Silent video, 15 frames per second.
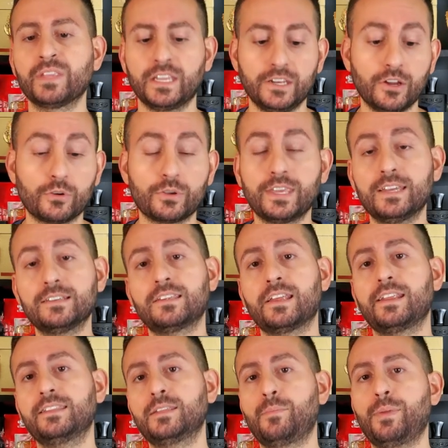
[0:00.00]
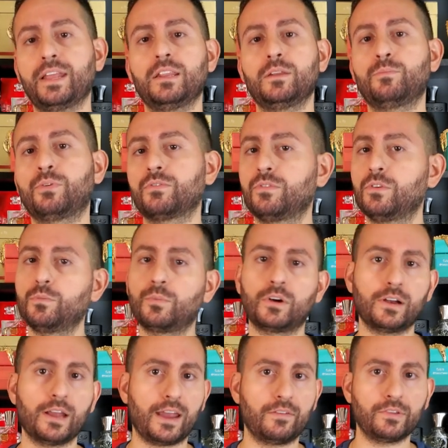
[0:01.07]
You know, he is an independent
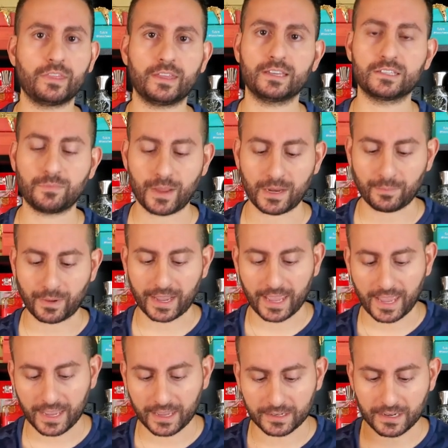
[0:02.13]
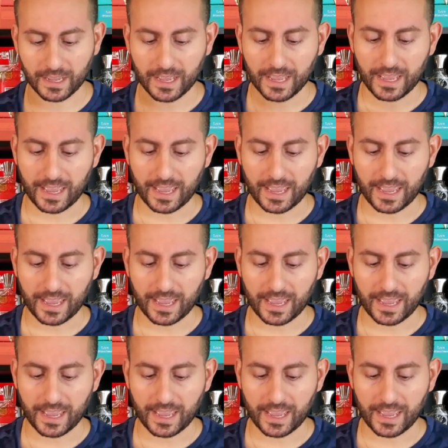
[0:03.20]
perfumer. Everything is made by hand.